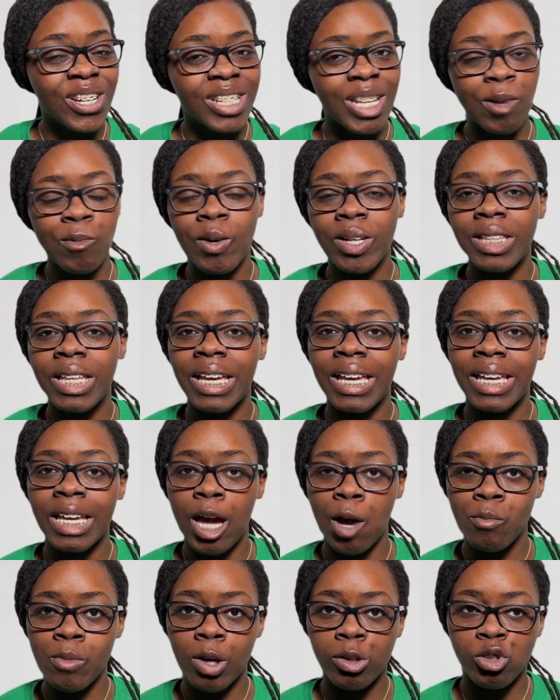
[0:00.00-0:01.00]
That way they can
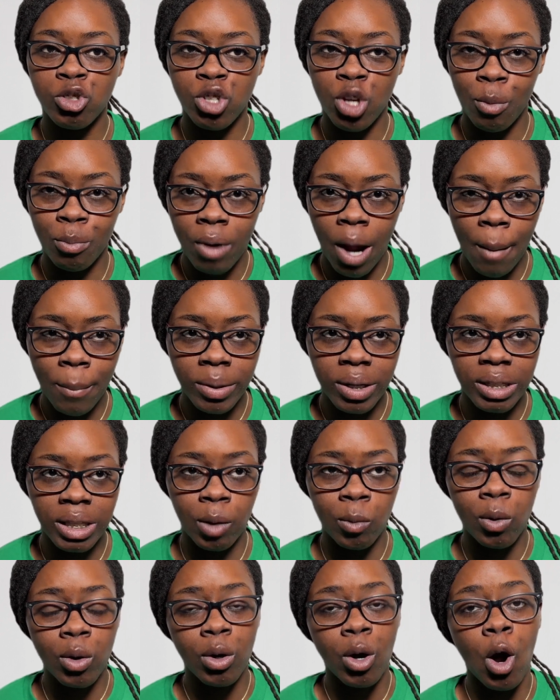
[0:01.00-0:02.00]
come out to your property. They
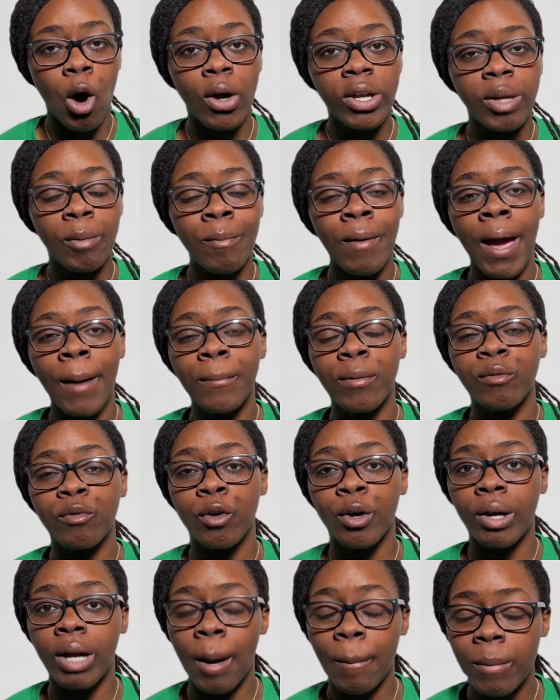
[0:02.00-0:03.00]
will call you back
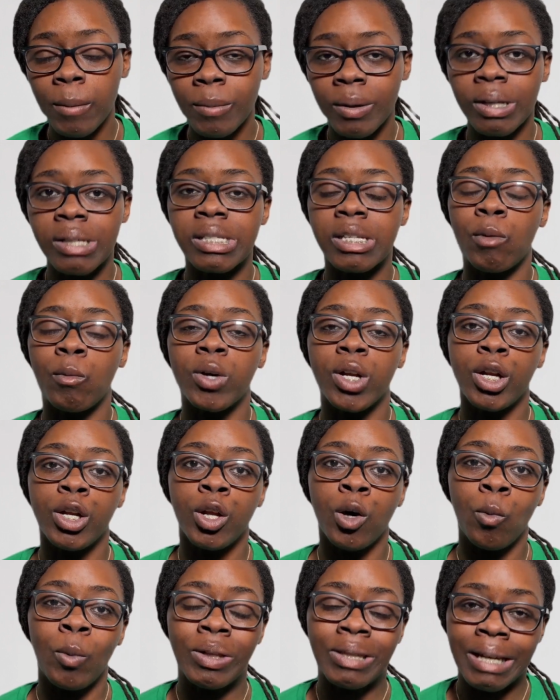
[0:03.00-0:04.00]
before coming because they want to
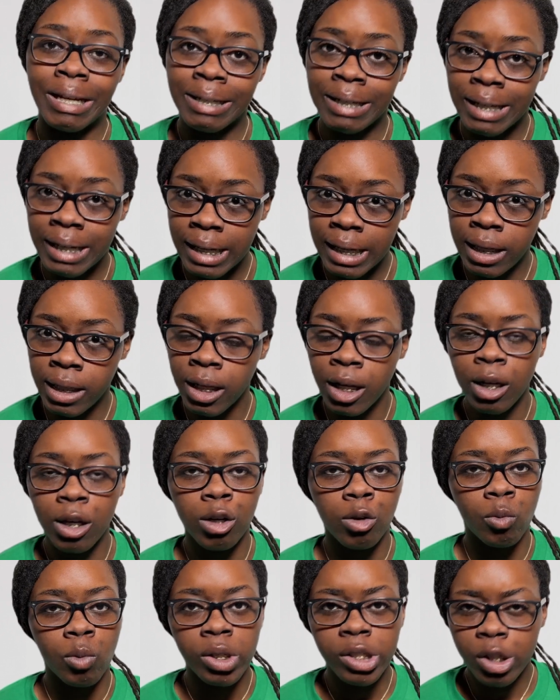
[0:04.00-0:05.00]
know what they need,
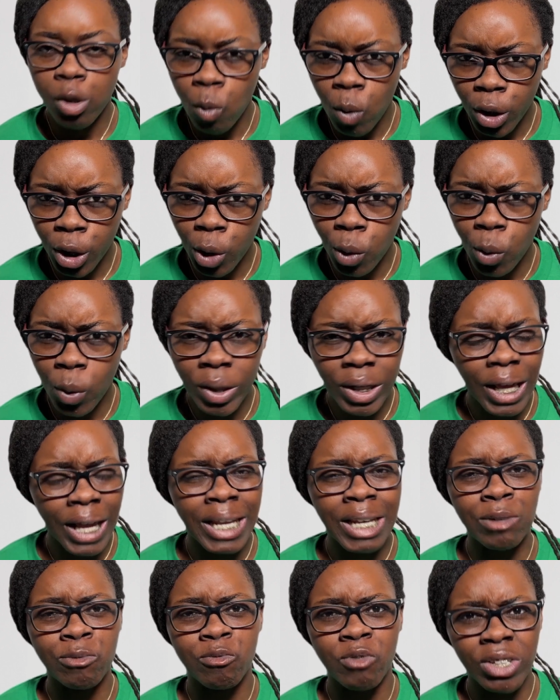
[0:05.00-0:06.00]
what's going on,
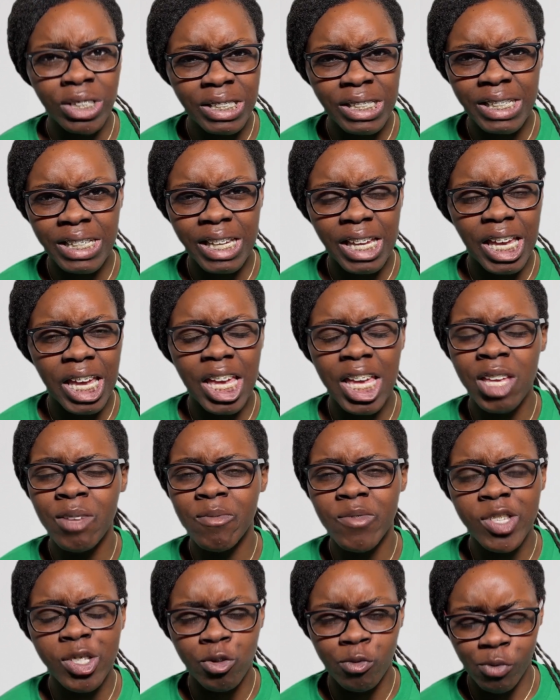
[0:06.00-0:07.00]
and really if
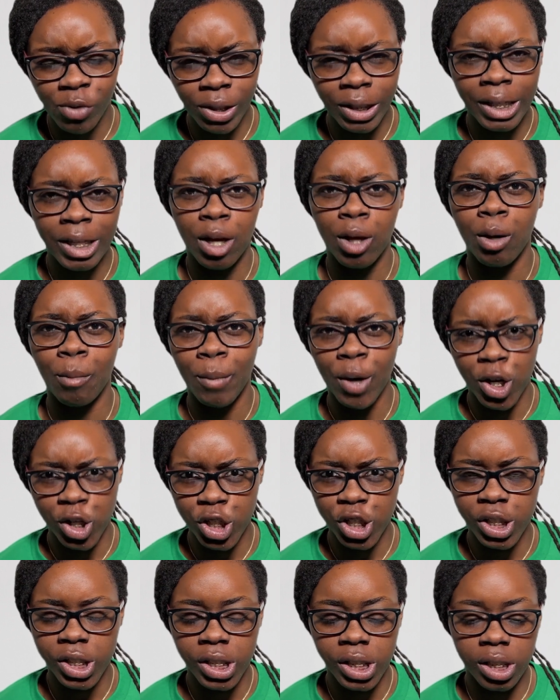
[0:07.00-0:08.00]
it's really an
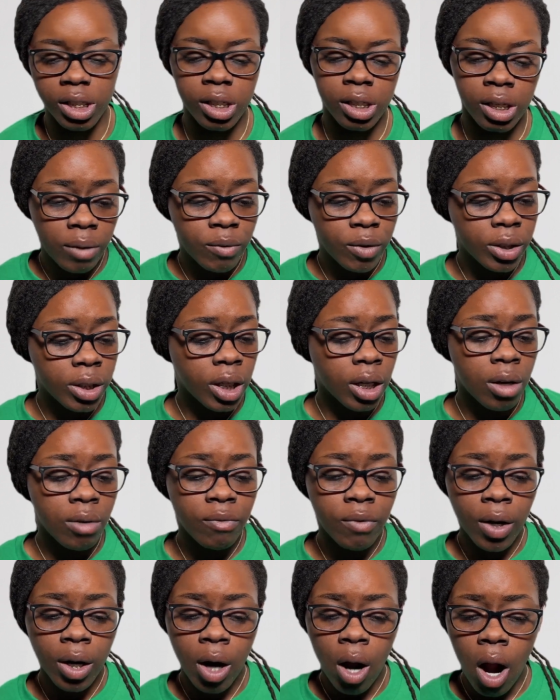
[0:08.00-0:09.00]
emergency. If you're looking
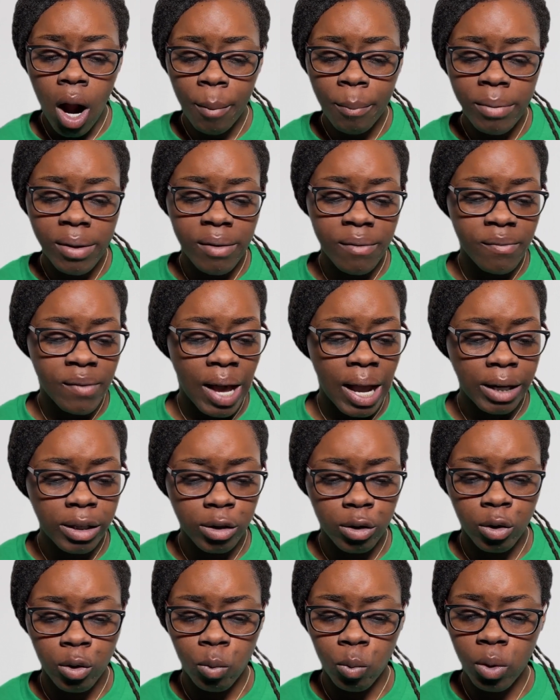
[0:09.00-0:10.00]
for carpet,
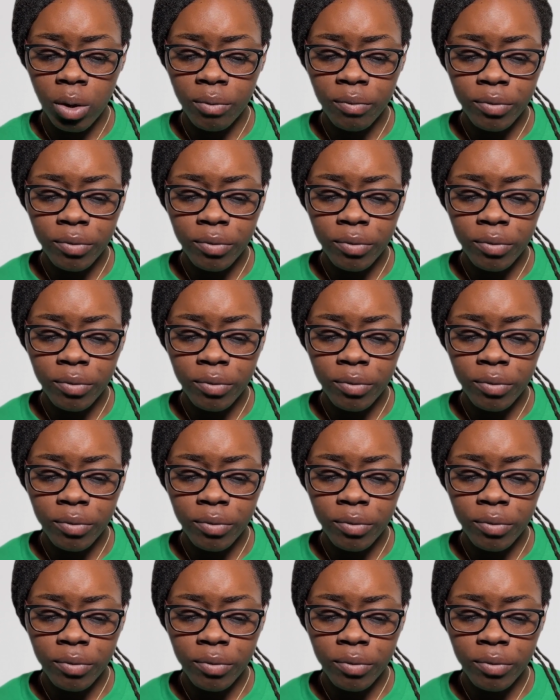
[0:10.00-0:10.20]
vinyl, wood